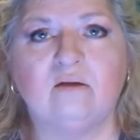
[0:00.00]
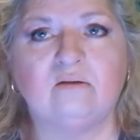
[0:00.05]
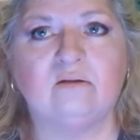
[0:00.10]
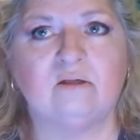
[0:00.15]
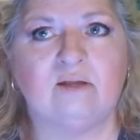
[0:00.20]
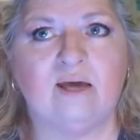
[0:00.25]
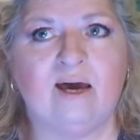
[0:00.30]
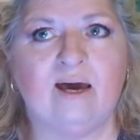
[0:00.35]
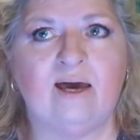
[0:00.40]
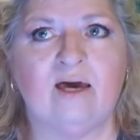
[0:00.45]

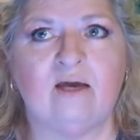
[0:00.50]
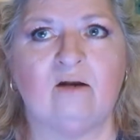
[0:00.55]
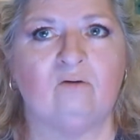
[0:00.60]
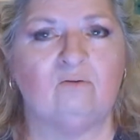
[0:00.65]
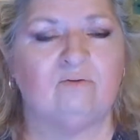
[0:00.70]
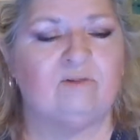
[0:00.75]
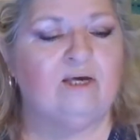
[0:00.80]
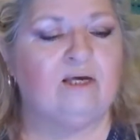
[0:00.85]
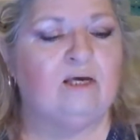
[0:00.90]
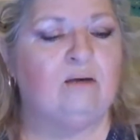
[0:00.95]
Today I
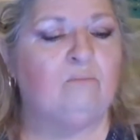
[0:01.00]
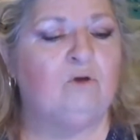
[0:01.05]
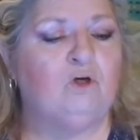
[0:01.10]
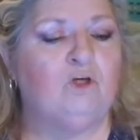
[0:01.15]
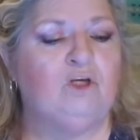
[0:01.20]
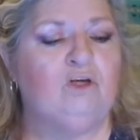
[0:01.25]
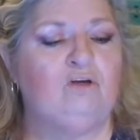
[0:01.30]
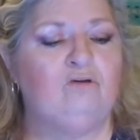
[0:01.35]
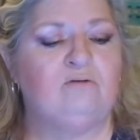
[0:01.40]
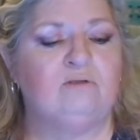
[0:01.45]
don't think I'm
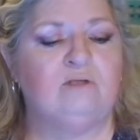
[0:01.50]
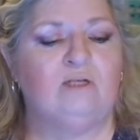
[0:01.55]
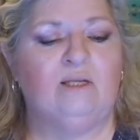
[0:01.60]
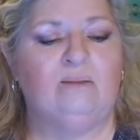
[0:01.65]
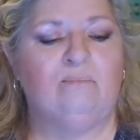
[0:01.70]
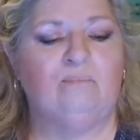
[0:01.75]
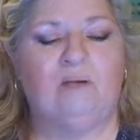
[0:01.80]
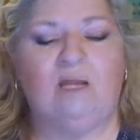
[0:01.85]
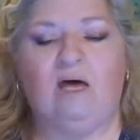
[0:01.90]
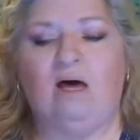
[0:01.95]
going to use a
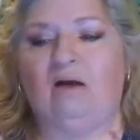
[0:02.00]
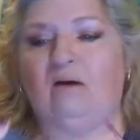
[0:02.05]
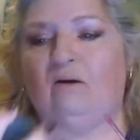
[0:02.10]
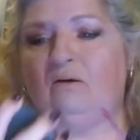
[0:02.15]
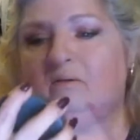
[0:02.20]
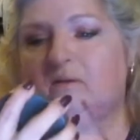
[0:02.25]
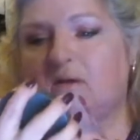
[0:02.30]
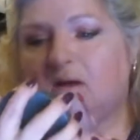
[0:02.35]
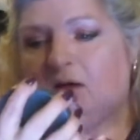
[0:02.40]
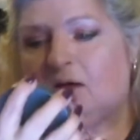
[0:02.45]
lip
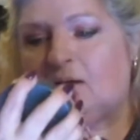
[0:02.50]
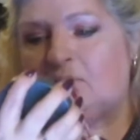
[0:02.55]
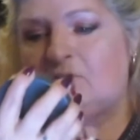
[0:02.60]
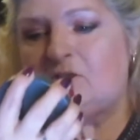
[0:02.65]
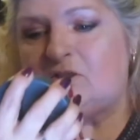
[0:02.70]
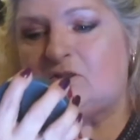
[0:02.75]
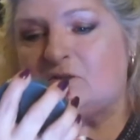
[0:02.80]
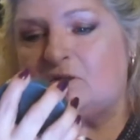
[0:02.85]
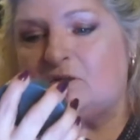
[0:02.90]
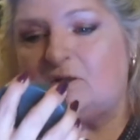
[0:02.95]
liner. I'm
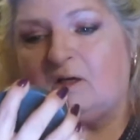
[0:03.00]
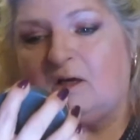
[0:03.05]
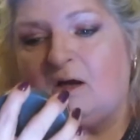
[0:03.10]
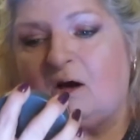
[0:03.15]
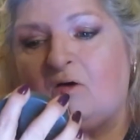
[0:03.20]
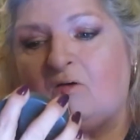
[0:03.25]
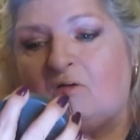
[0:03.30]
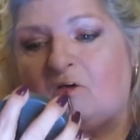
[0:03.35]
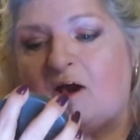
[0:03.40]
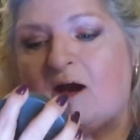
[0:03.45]
just going to
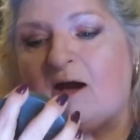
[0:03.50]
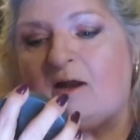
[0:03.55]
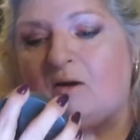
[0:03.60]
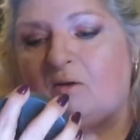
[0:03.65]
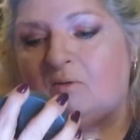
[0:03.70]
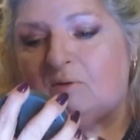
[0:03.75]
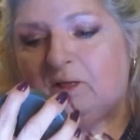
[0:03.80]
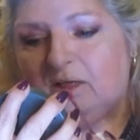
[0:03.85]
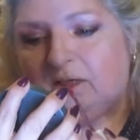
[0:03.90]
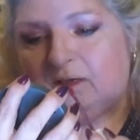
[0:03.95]
go right
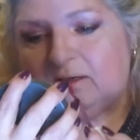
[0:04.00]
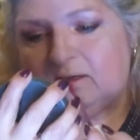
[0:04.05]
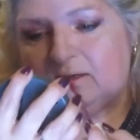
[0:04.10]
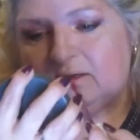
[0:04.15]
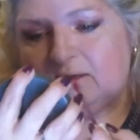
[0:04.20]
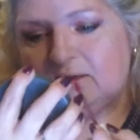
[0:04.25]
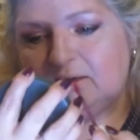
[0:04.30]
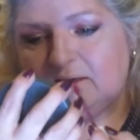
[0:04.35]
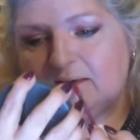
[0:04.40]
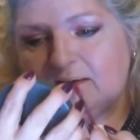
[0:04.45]
on in it.
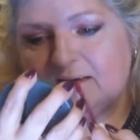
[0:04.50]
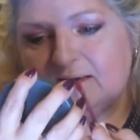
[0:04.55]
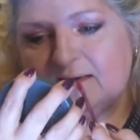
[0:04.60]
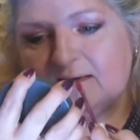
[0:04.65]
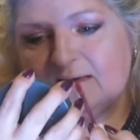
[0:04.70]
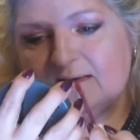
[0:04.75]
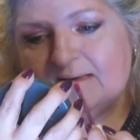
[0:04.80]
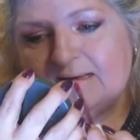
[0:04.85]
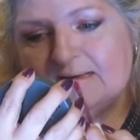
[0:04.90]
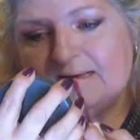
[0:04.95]

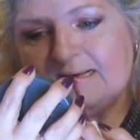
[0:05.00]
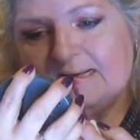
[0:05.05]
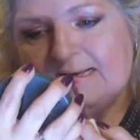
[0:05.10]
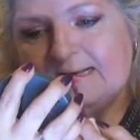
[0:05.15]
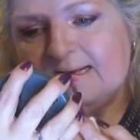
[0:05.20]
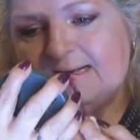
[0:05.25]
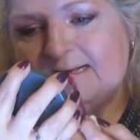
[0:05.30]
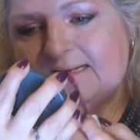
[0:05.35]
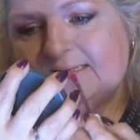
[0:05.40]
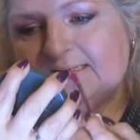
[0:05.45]

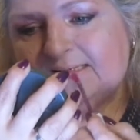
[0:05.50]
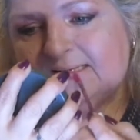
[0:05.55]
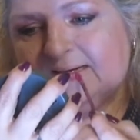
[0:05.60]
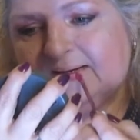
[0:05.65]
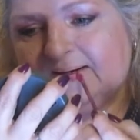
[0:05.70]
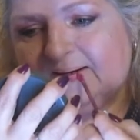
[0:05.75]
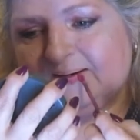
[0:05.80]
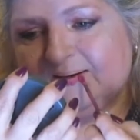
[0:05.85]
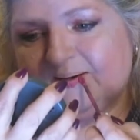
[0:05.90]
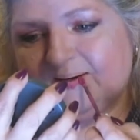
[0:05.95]

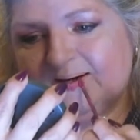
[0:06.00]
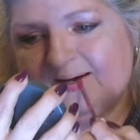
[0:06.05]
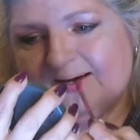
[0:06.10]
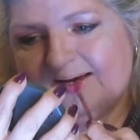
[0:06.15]
So.